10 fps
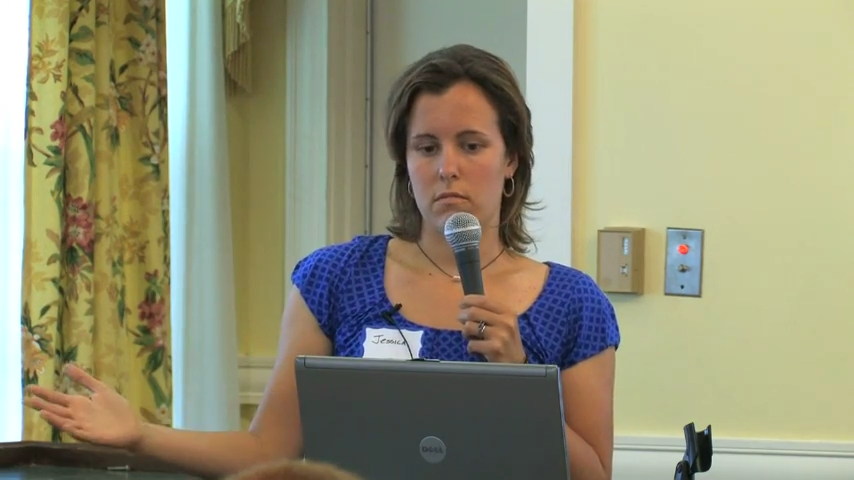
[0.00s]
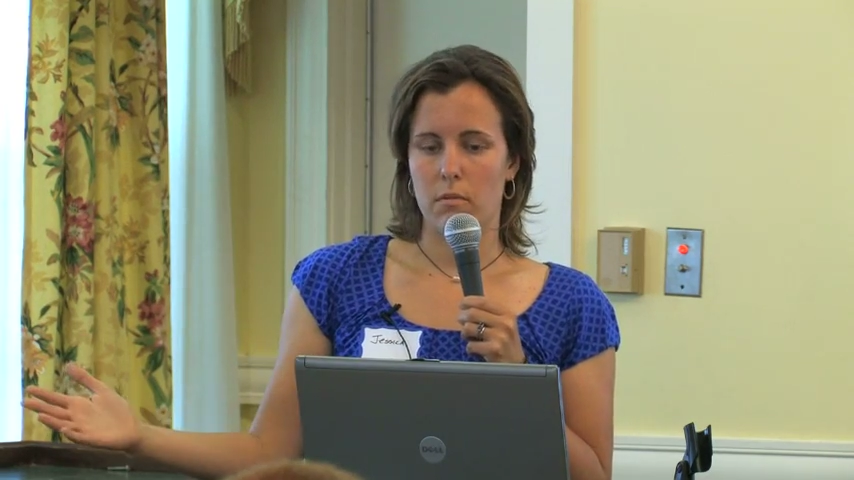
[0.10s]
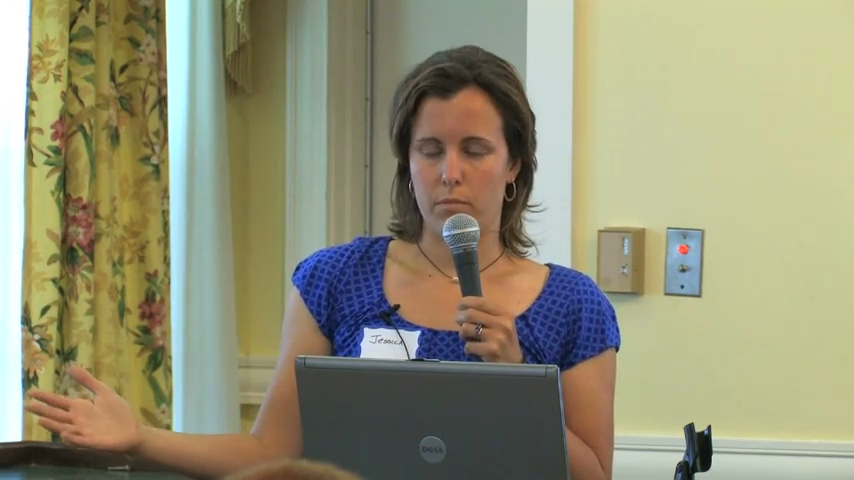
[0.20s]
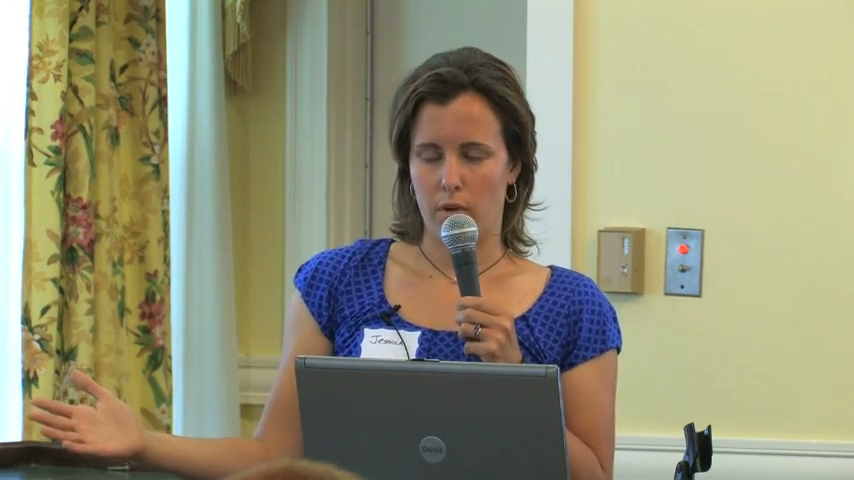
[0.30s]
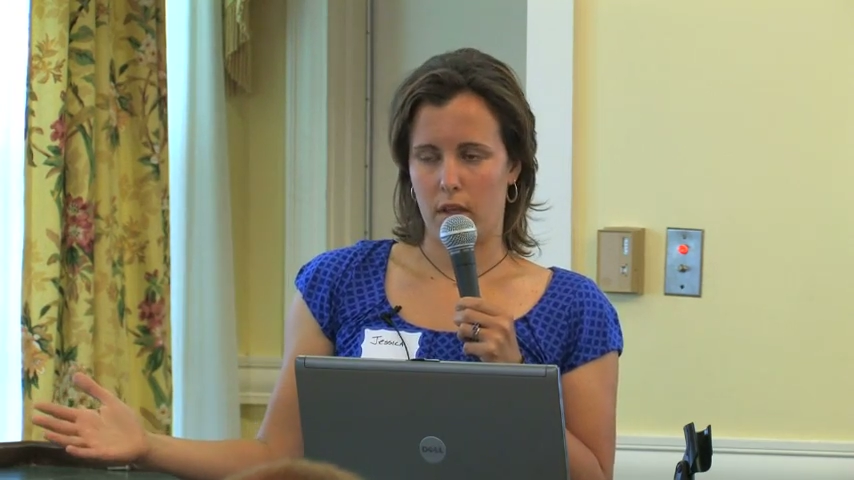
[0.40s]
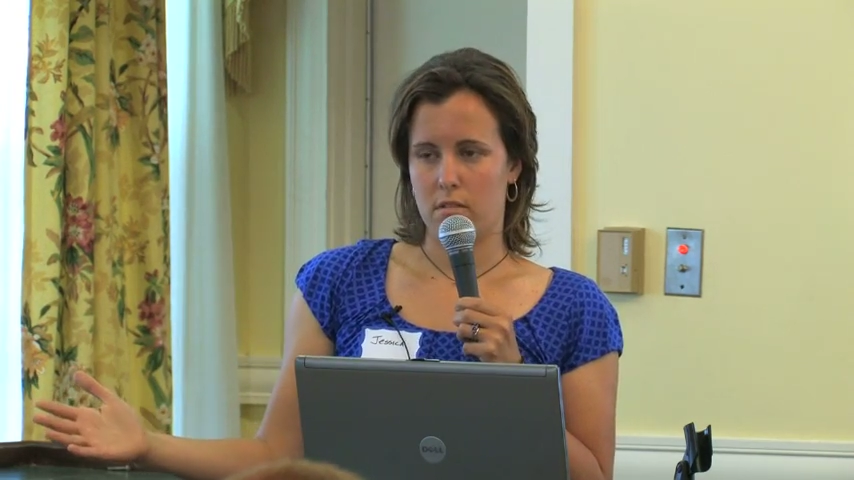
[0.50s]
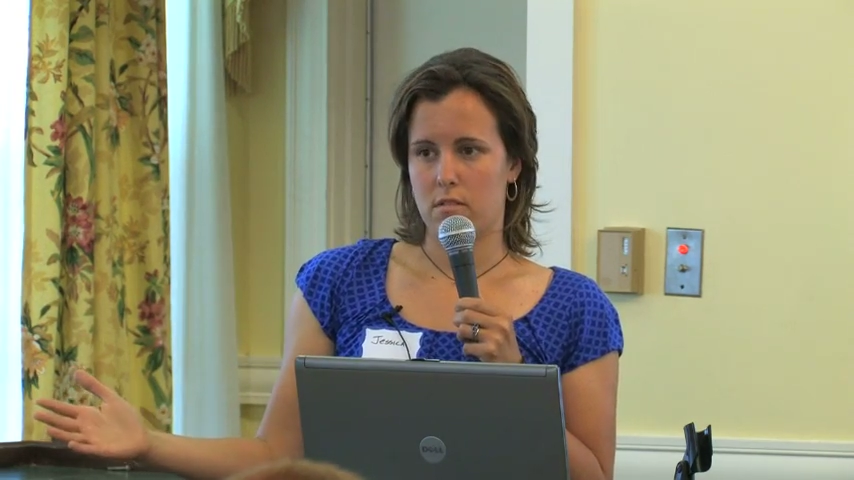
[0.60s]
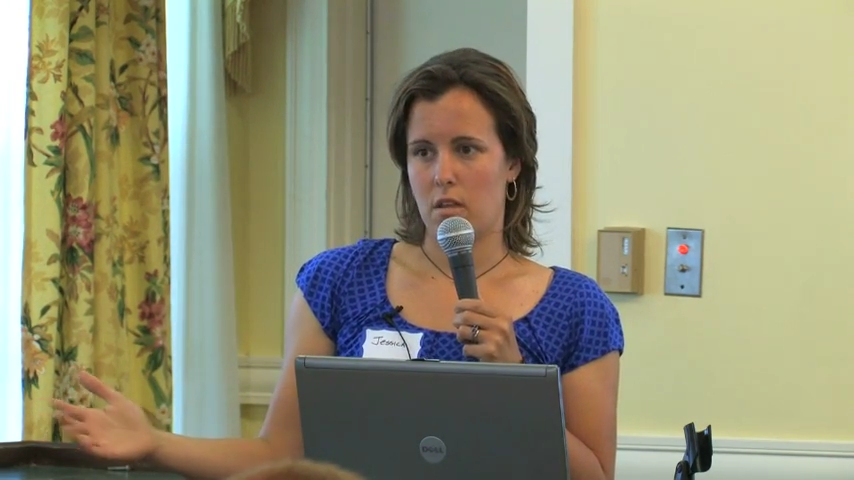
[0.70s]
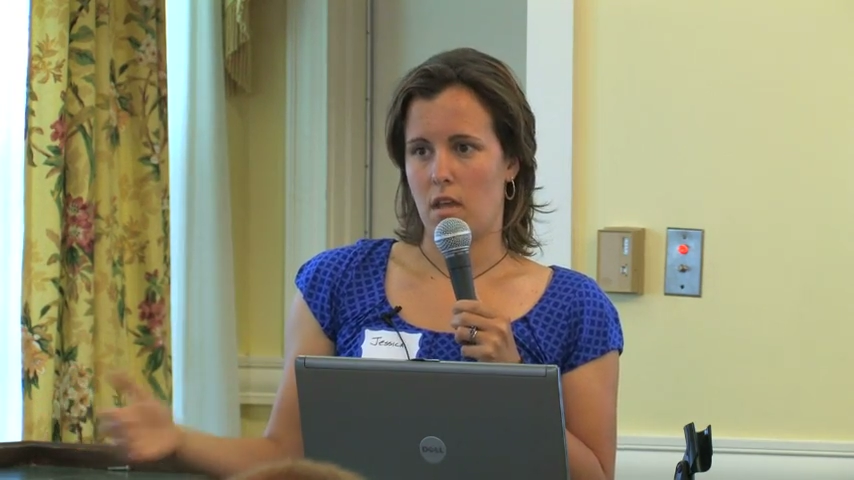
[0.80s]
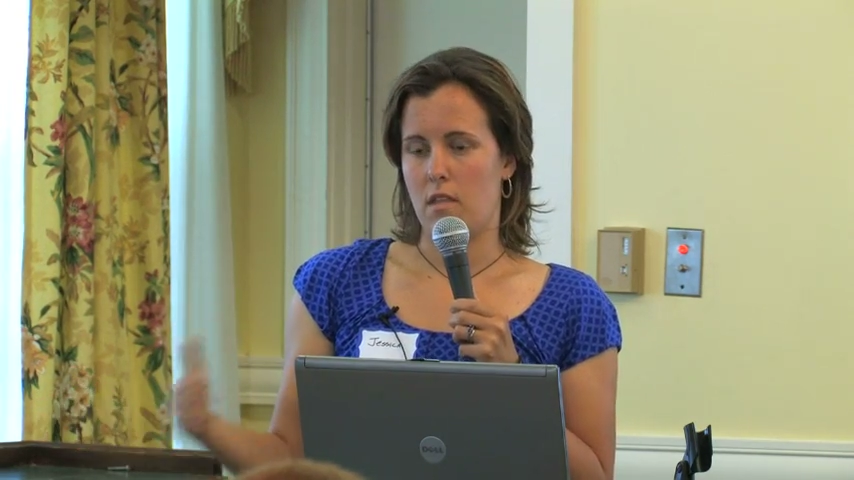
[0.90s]

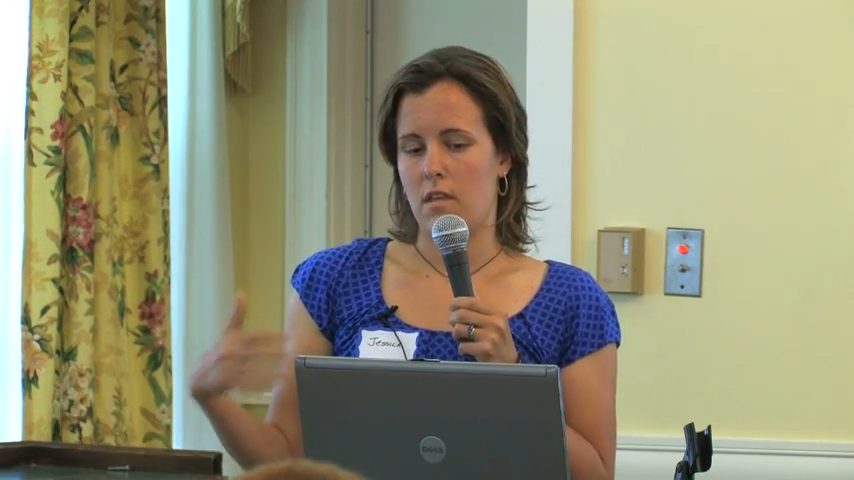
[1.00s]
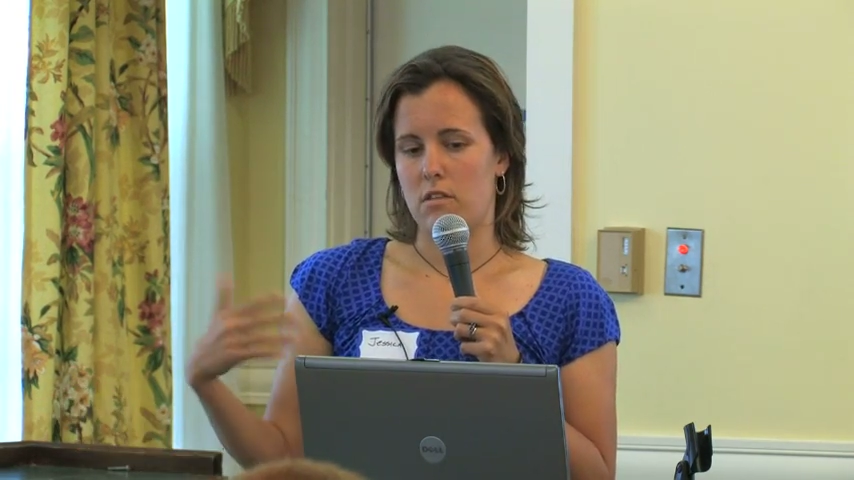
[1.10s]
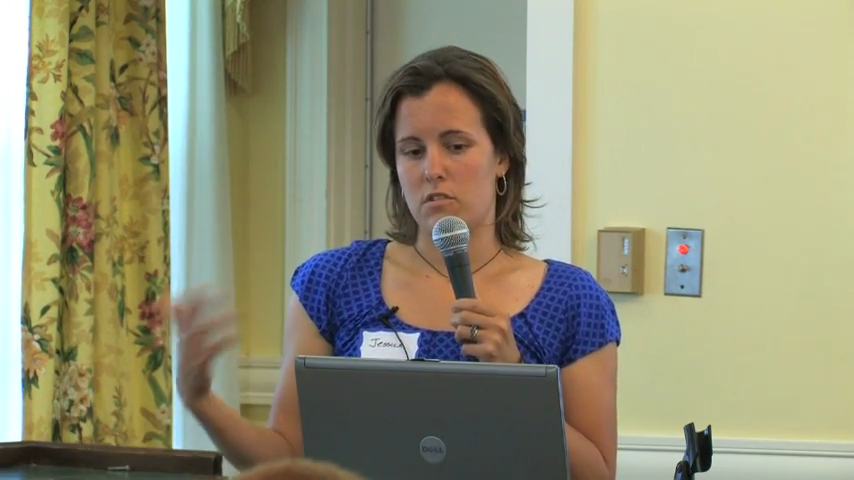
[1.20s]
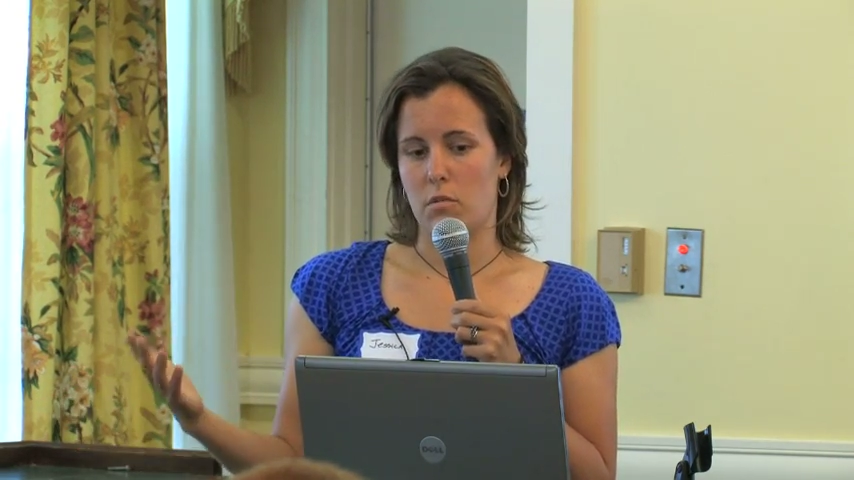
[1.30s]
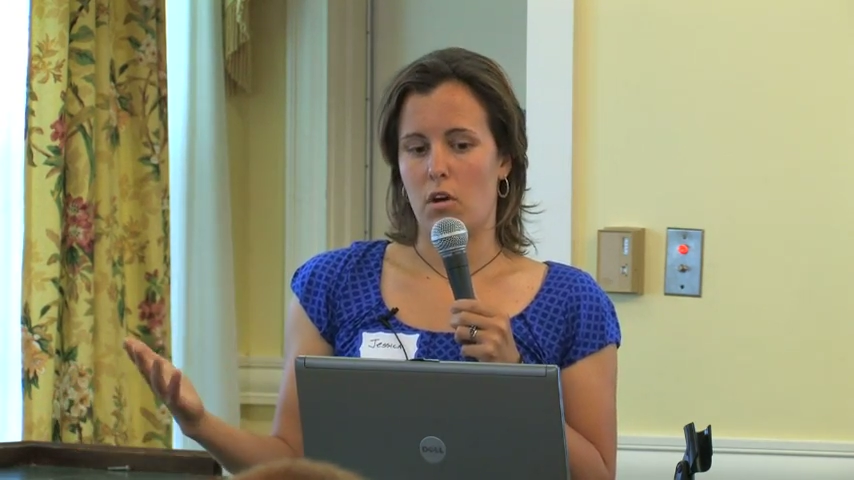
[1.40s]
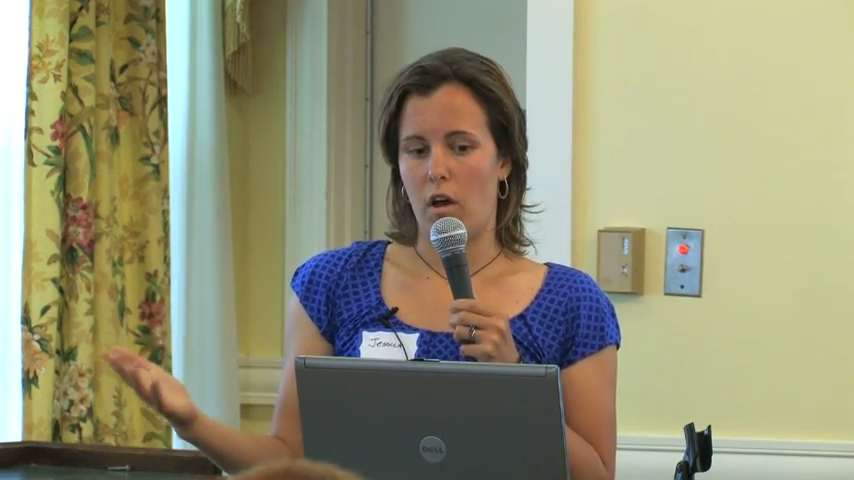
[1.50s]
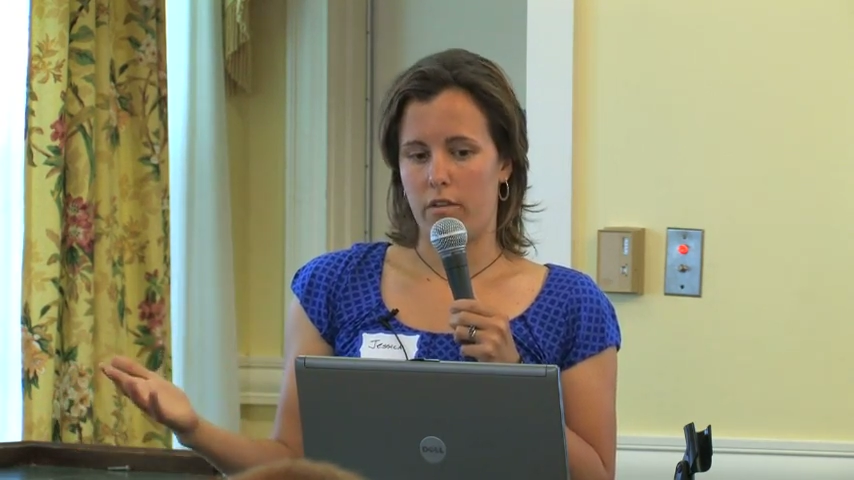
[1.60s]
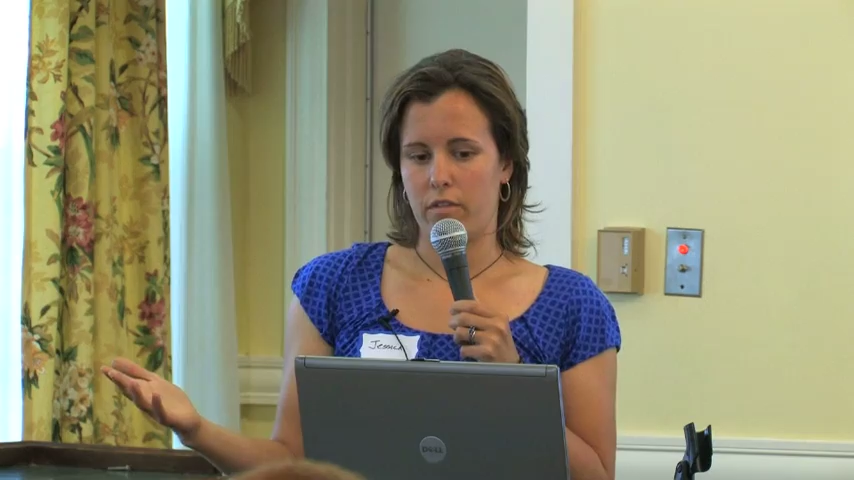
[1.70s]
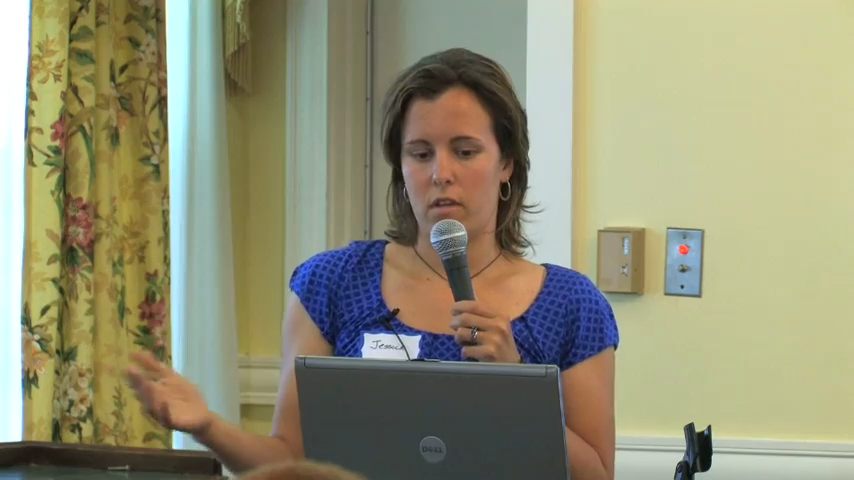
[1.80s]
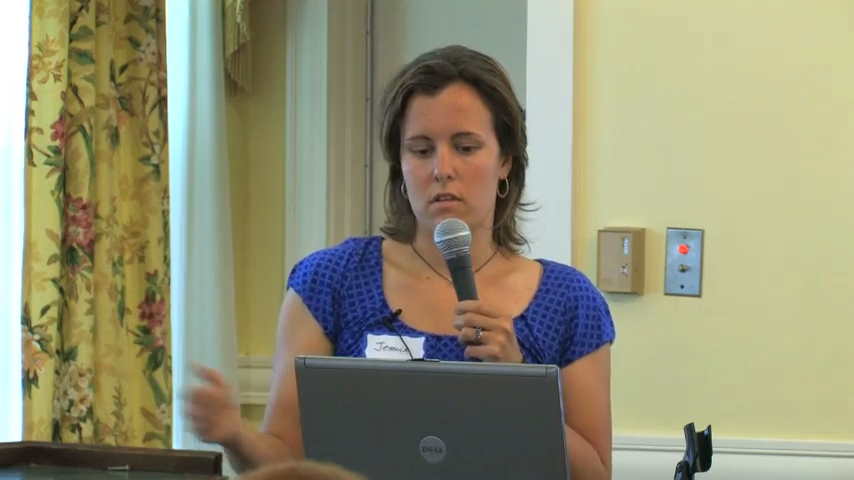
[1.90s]
breaths, and then some
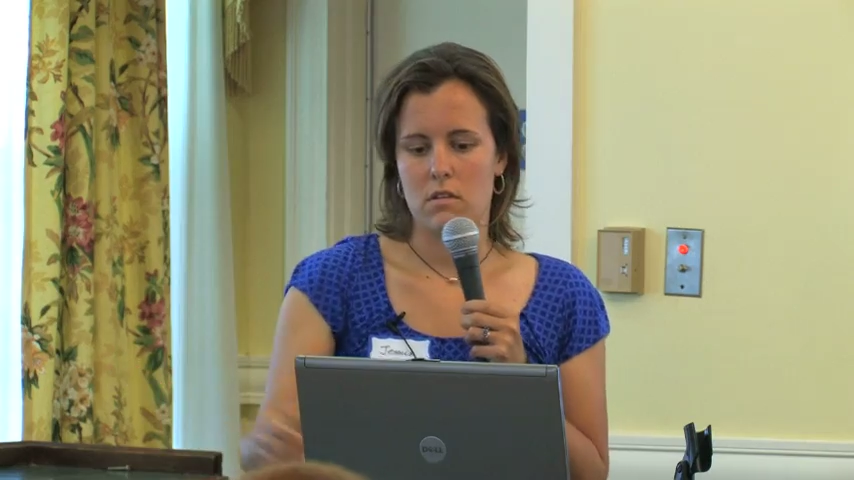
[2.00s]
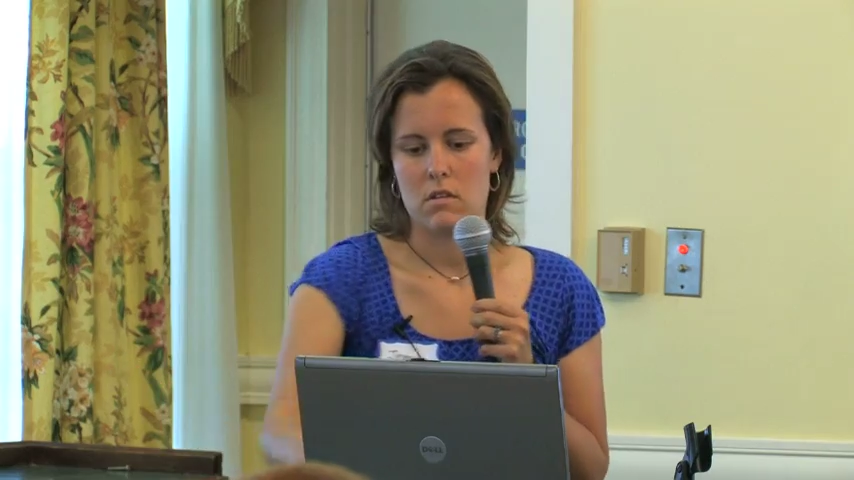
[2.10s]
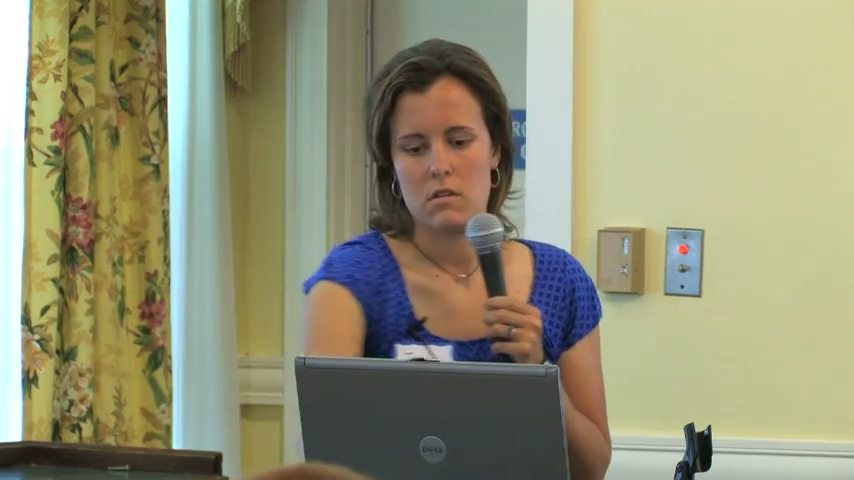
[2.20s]
coughing.